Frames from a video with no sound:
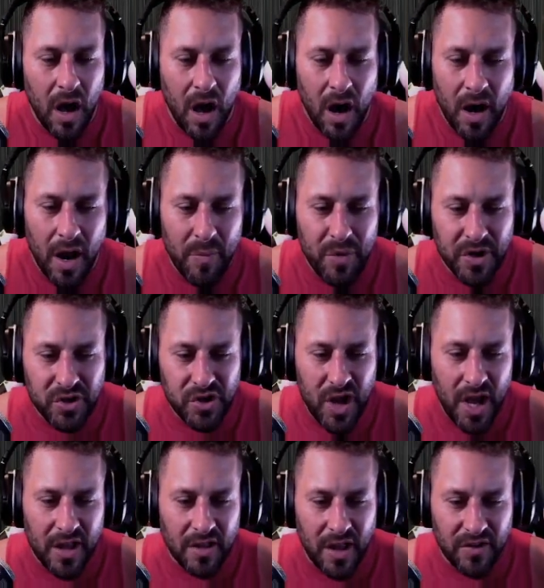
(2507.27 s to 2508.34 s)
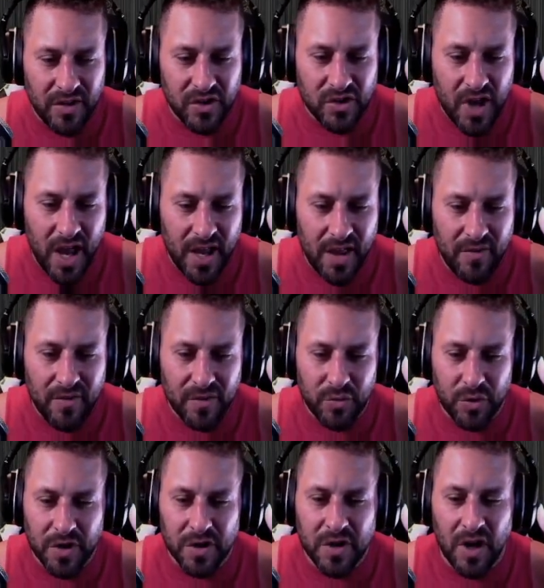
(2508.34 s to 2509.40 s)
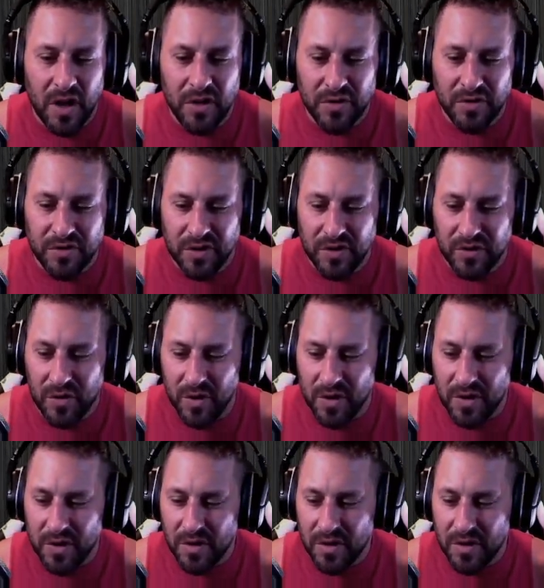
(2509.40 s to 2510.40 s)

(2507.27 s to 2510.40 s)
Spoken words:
All right. I said Jack Evans were in Cutler's Discord.